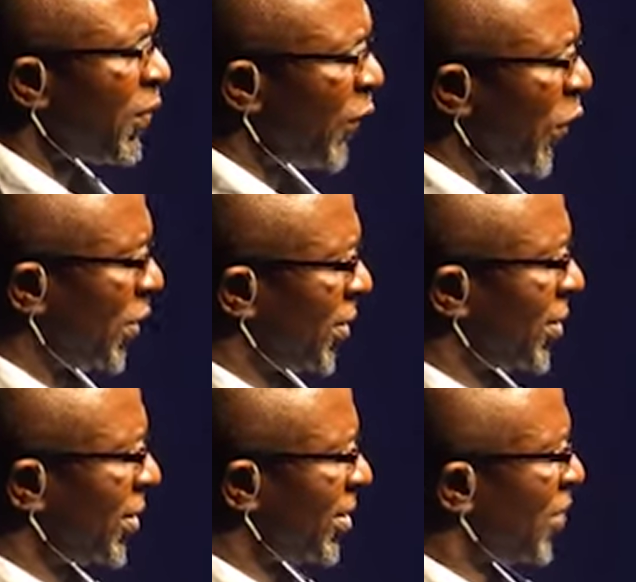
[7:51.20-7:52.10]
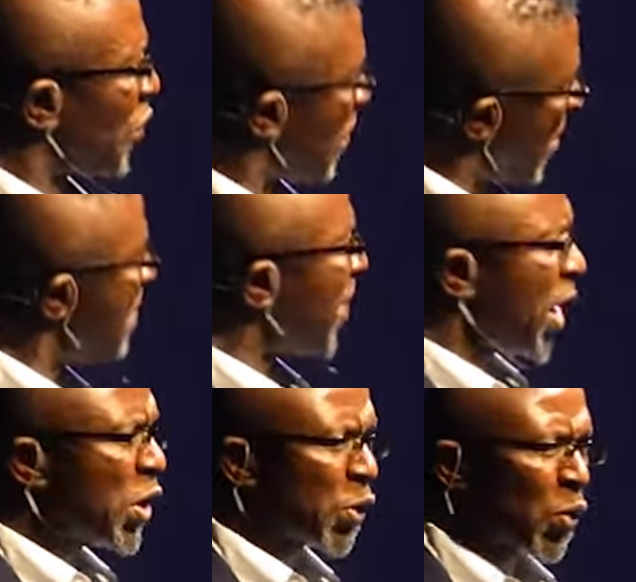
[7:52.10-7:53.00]
fruit. Remember,
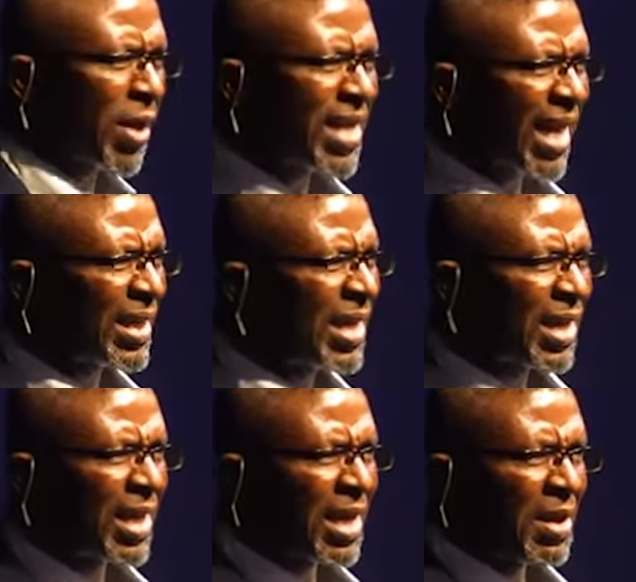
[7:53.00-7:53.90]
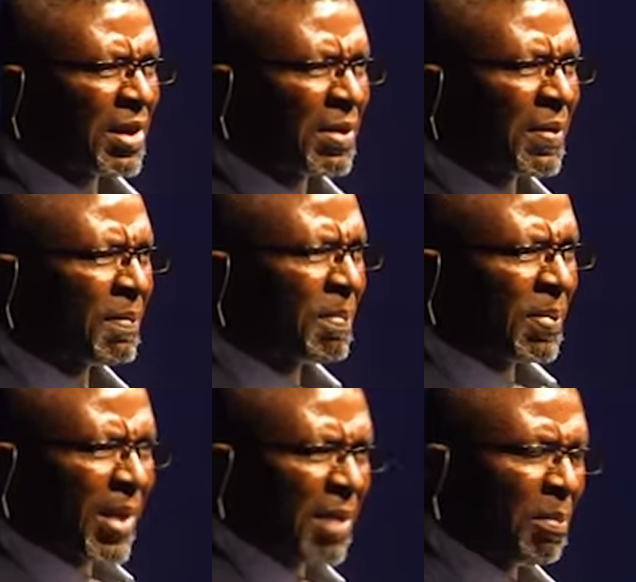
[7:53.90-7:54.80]
he was one that
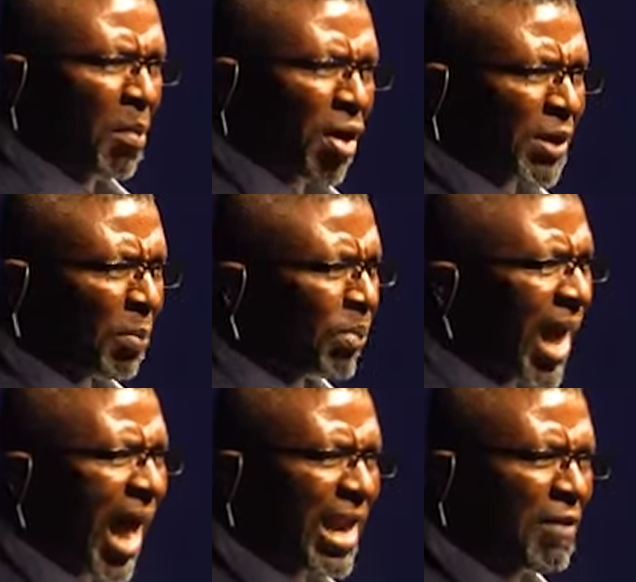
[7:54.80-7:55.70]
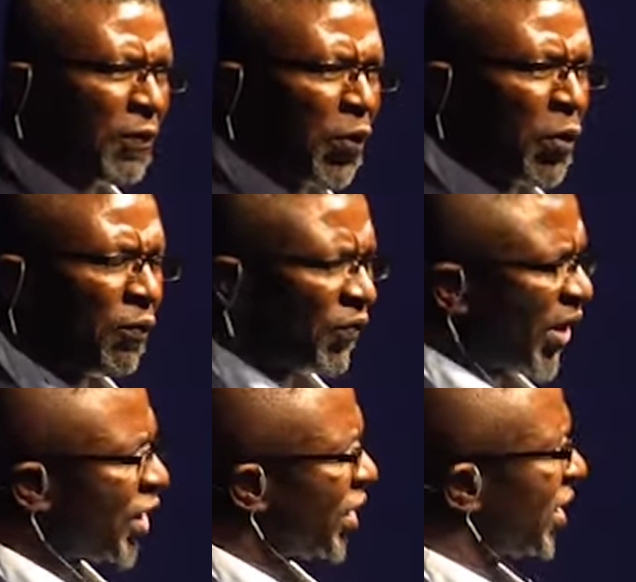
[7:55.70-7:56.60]
multiplied a few
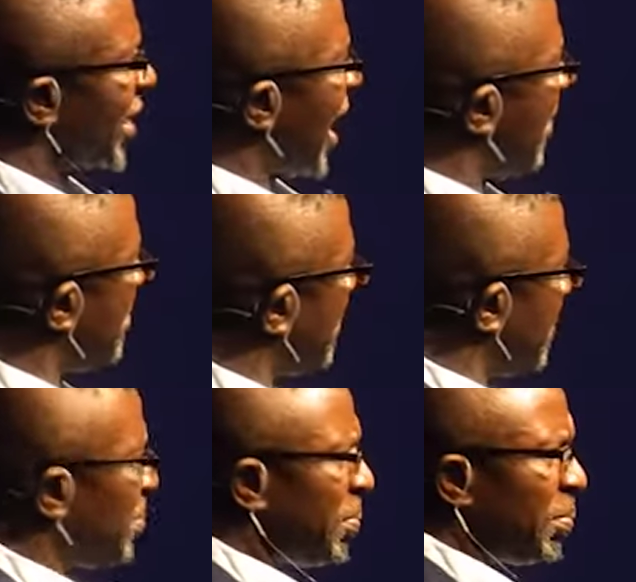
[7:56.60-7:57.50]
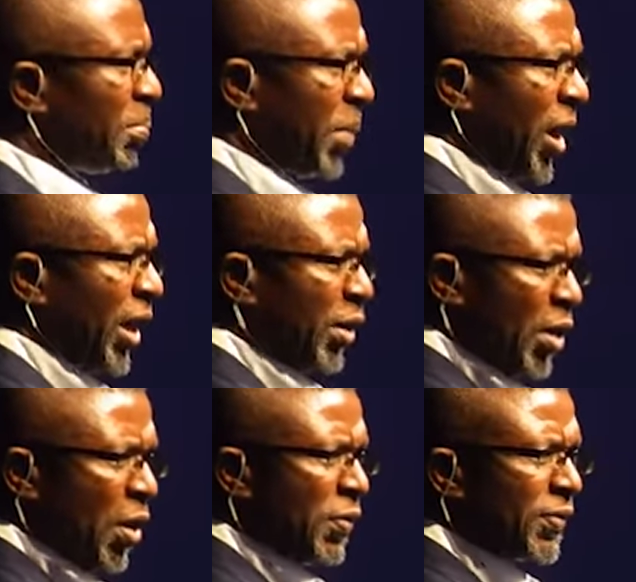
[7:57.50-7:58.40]
fish and barley
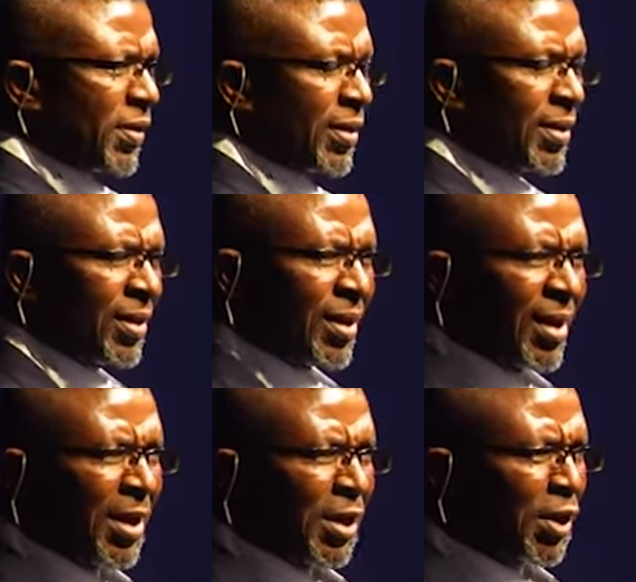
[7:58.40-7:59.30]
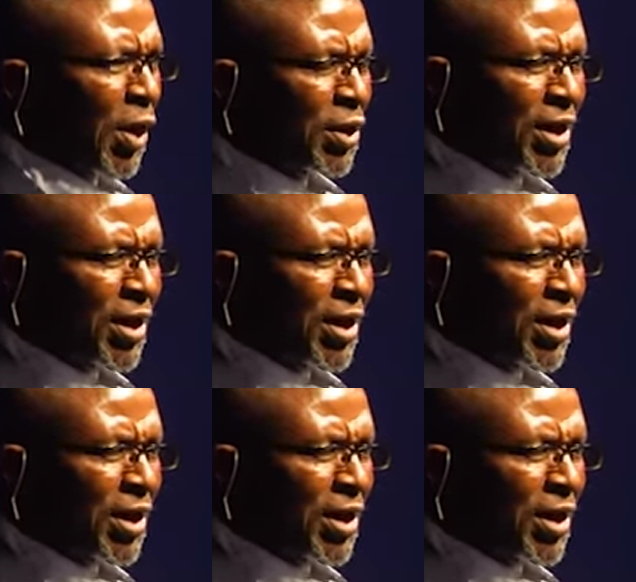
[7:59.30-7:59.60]
loaves. So